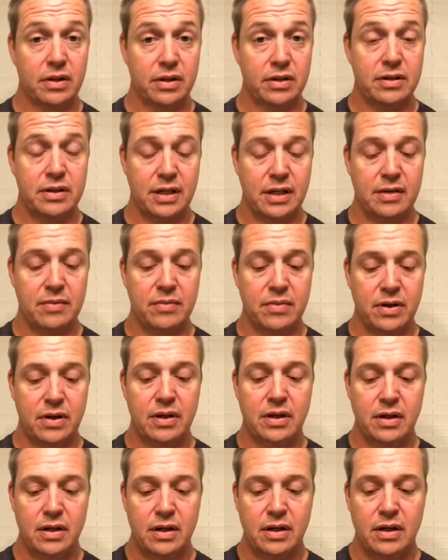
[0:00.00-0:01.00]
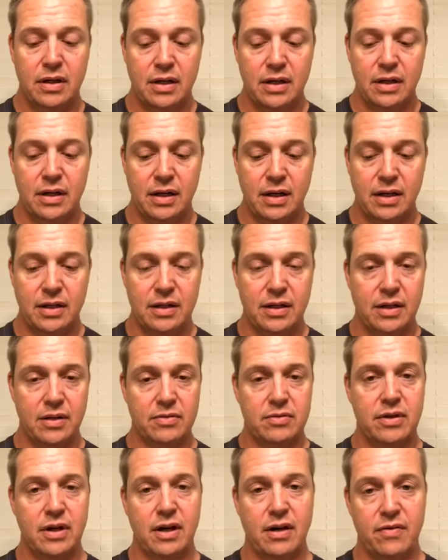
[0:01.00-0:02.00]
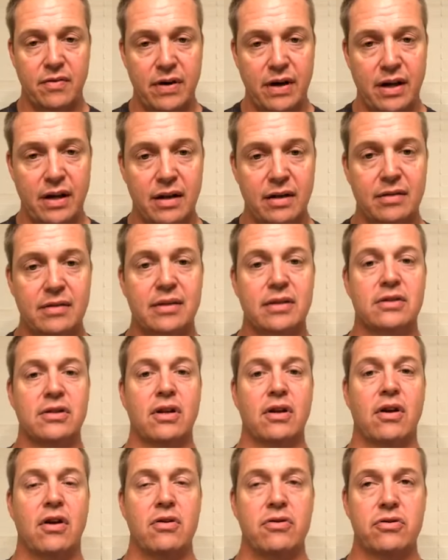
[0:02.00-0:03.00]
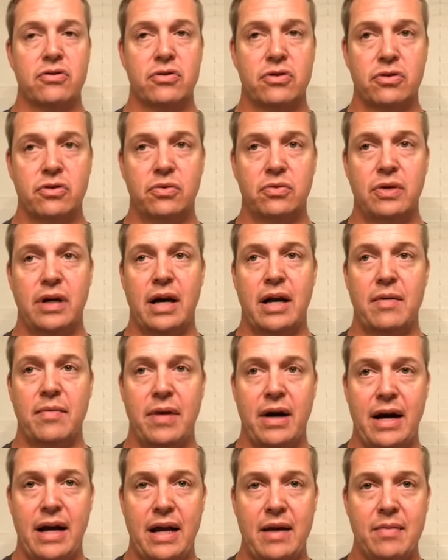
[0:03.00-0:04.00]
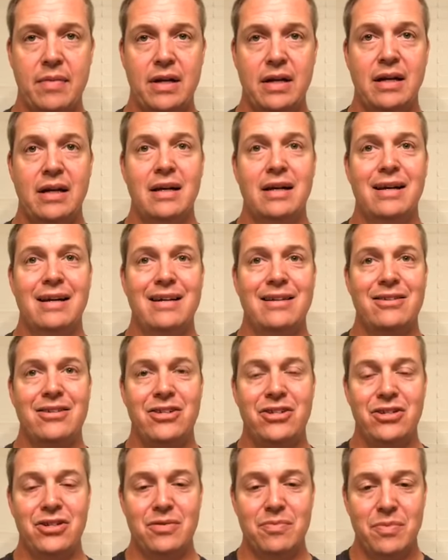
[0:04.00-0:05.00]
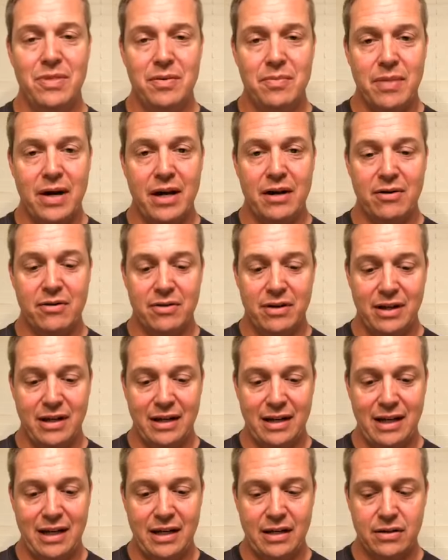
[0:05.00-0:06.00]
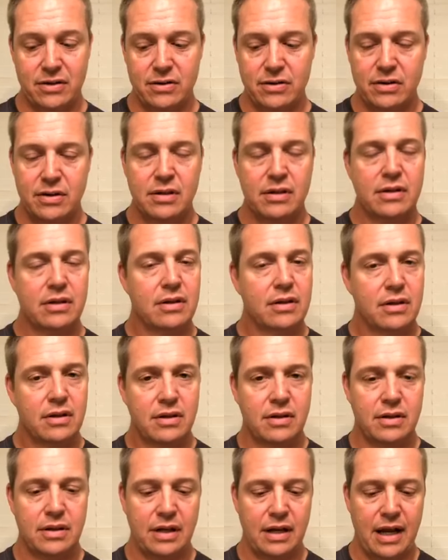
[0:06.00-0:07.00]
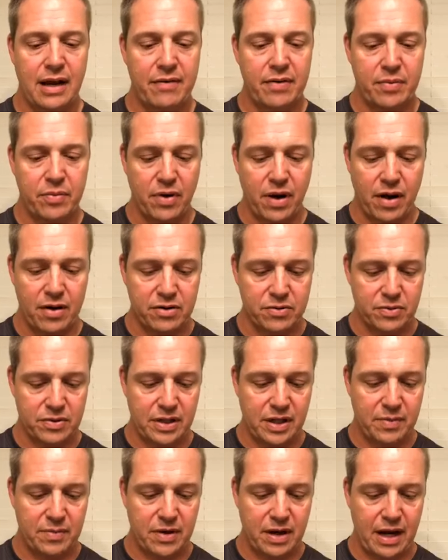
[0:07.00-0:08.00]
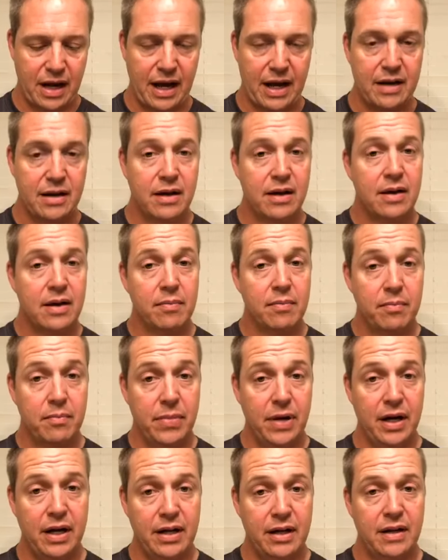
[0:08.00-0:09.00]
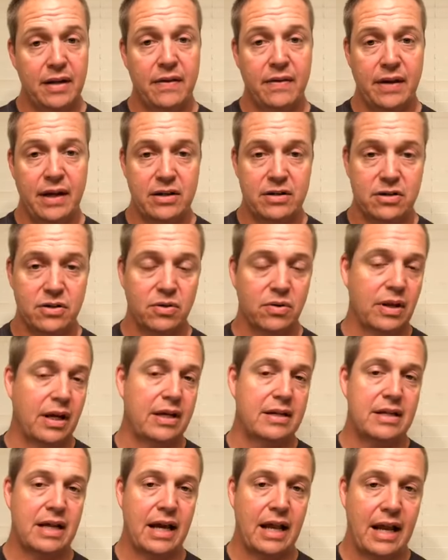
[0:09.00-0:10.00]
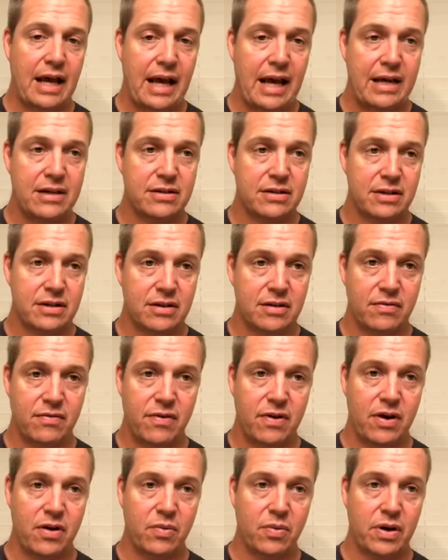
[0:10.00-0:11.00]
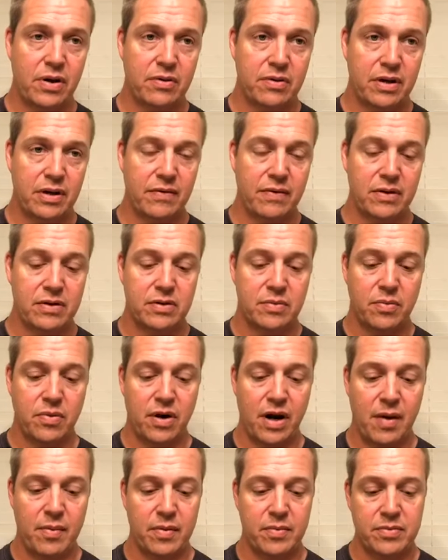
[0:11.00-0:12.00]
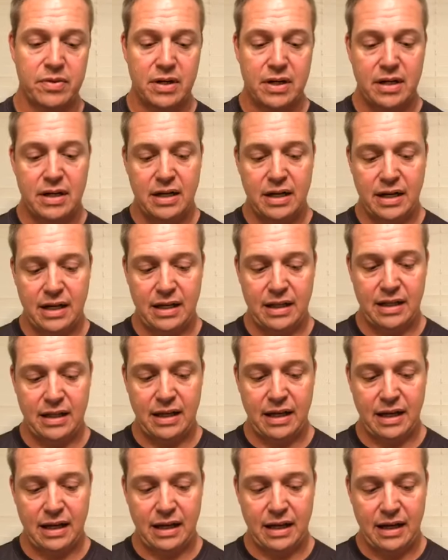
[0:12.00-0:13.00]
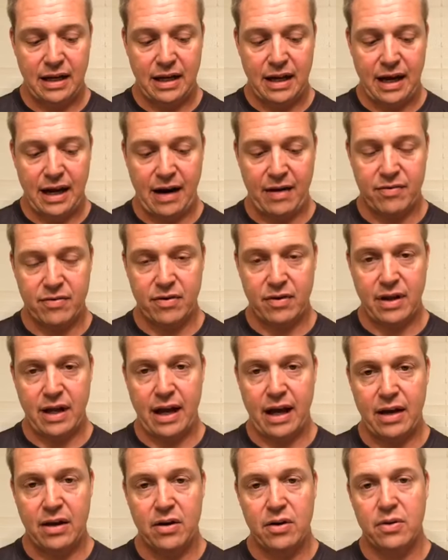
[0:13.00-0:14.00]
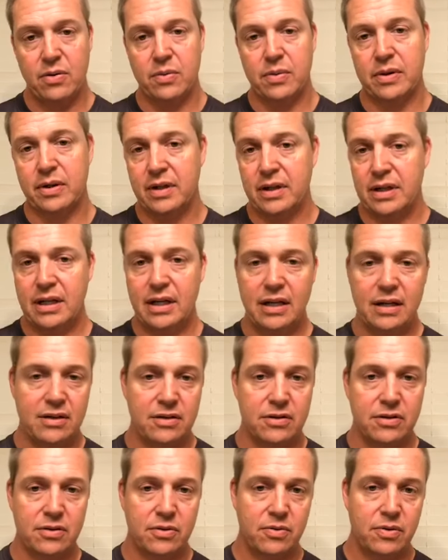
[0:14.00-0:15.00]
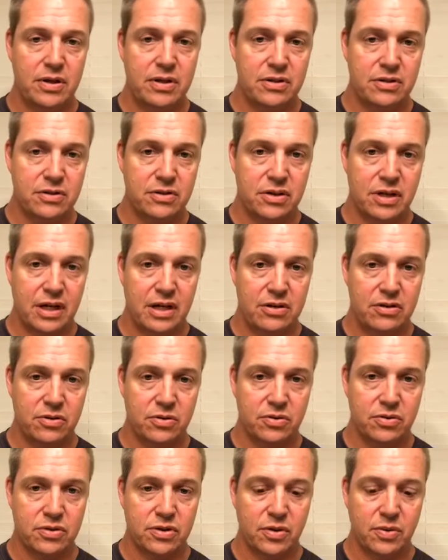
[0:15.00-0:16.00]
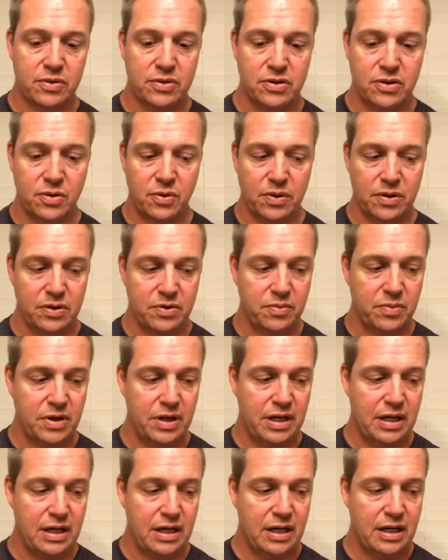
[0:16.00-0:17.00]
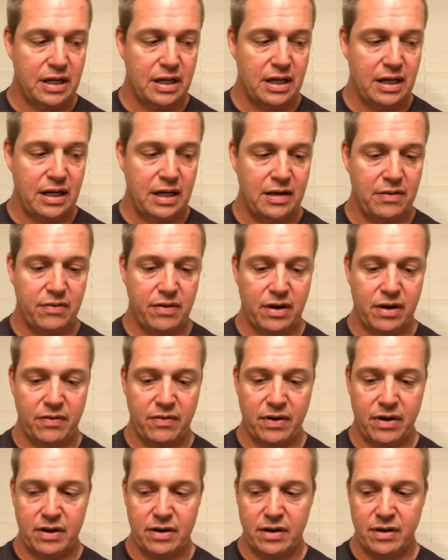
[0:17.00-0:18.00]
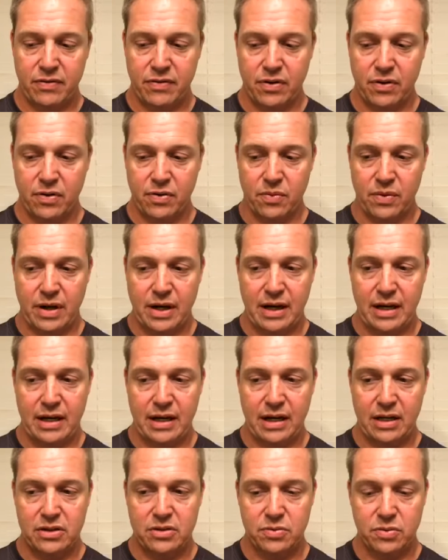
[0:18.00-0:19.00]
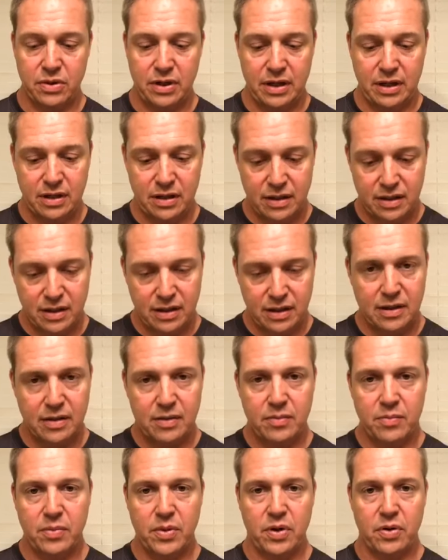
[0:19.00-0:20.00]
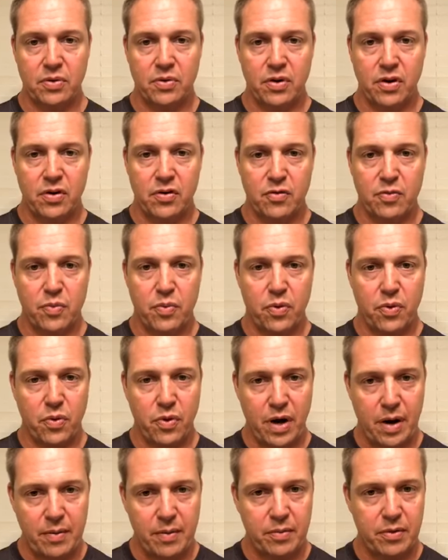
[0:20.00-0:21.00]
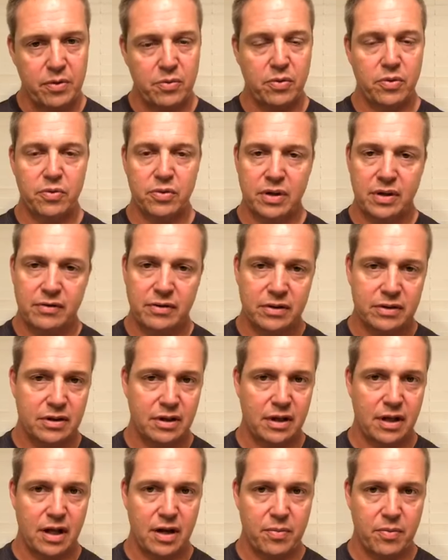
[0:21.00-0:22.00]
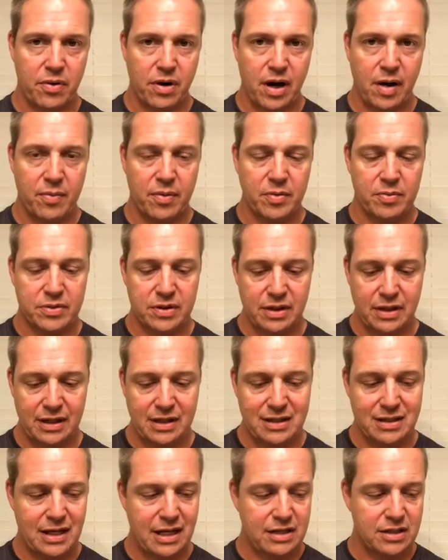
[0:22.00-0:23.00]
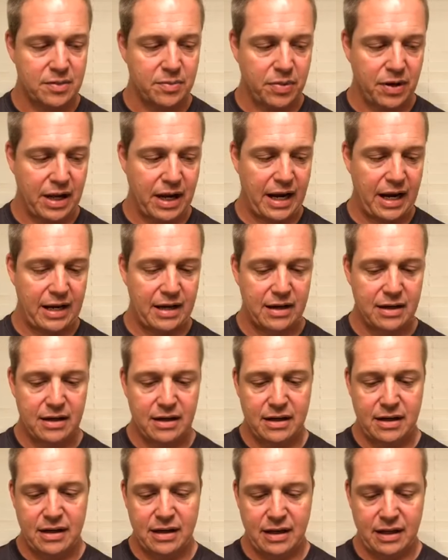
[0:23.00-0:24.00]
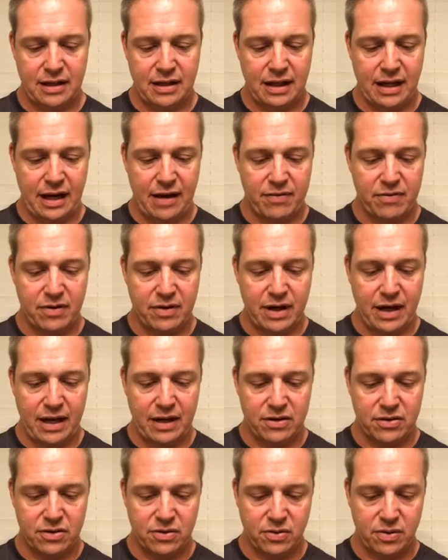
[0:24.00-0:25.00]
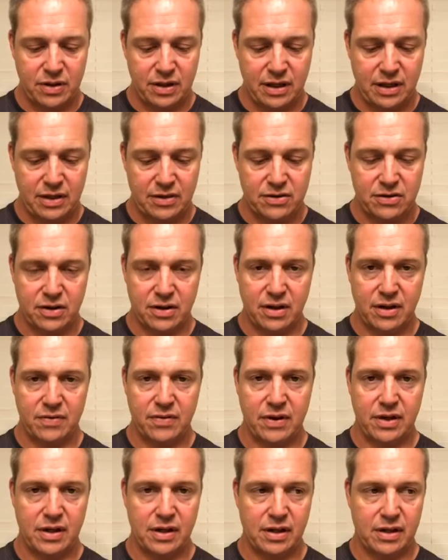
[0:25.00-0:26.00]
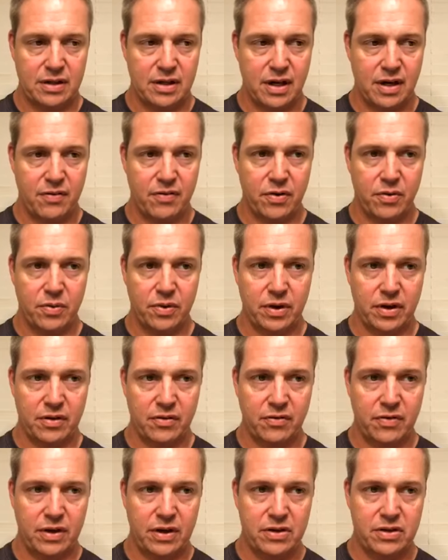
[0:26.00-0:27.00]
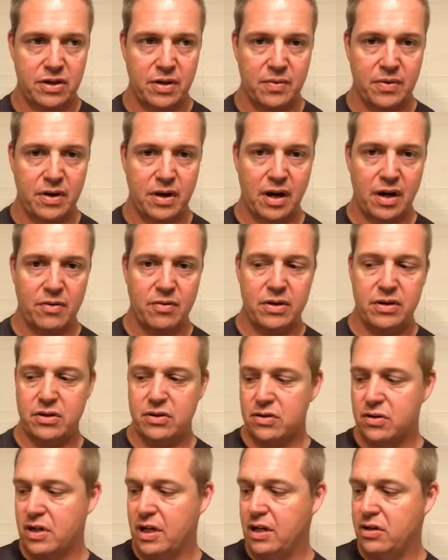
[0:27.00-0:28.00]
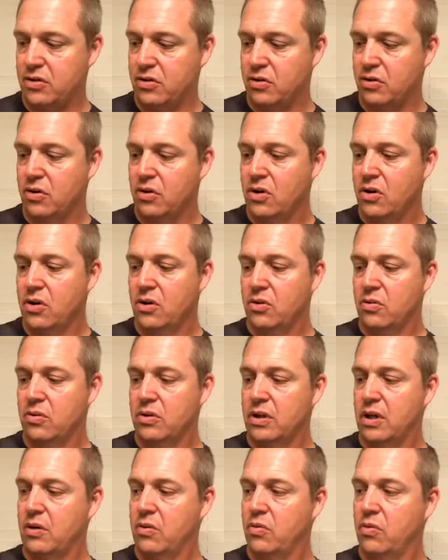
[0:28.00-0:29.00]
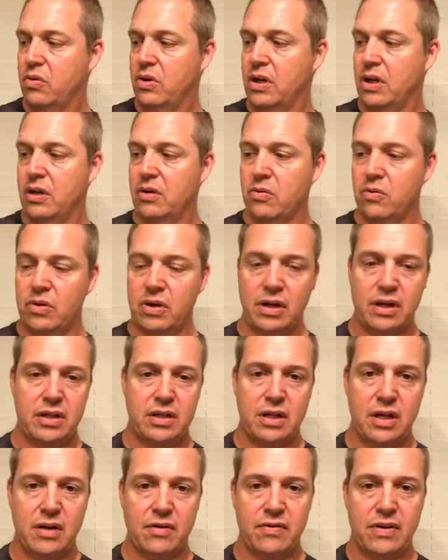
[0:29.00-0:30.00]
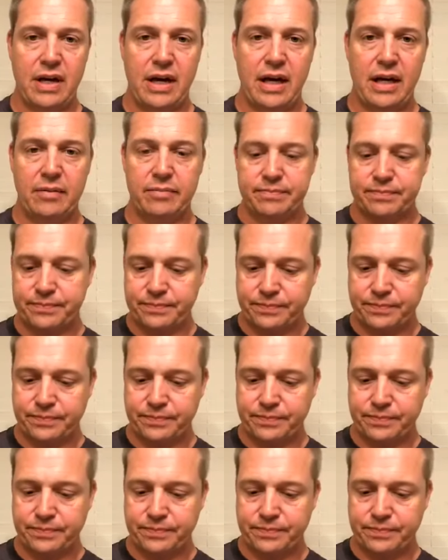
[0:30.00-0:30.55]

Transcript: team. Taravella is a larger school down in Miami. It should be better than it is. Didn't have any problems with them tonight, but that school out of Tallahassee could very well give us some problems. And then after that, we're going to get into the region schedule, so it's going to be a very, very difficult ride next week. Miller Grove probably won't give us a lot of problems, at least that's the plan. And then after that, it's going to get significantly tougher. We're going to finish up the non-region schedule with a really, really tough game.